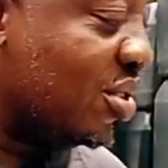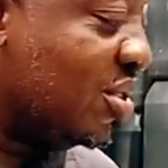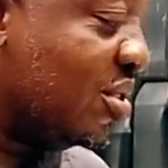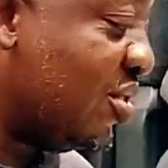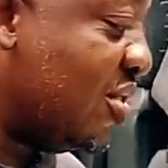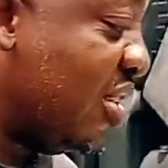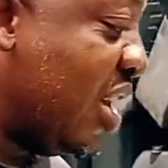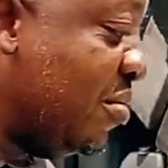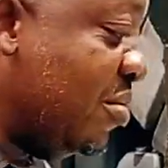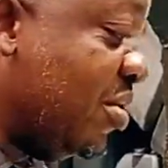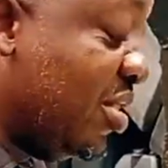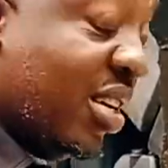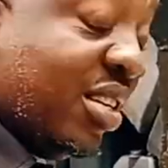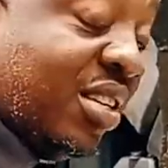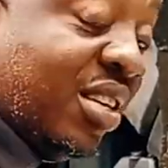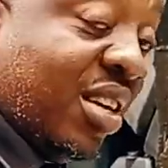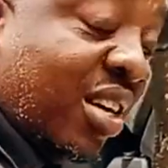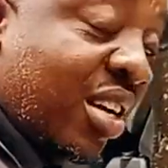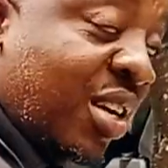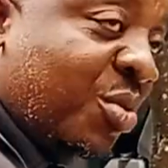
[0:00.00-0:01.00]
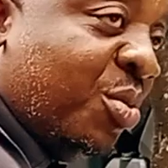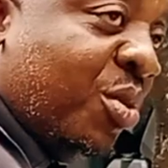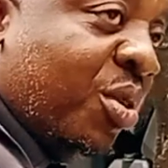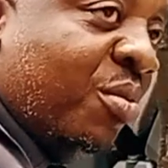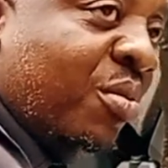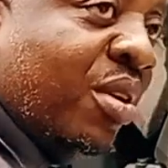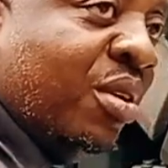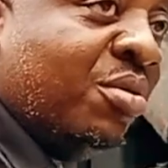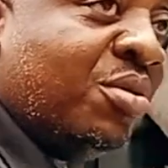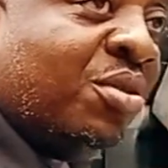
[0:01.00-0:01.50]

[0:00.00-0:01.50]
So that means there's a great problem.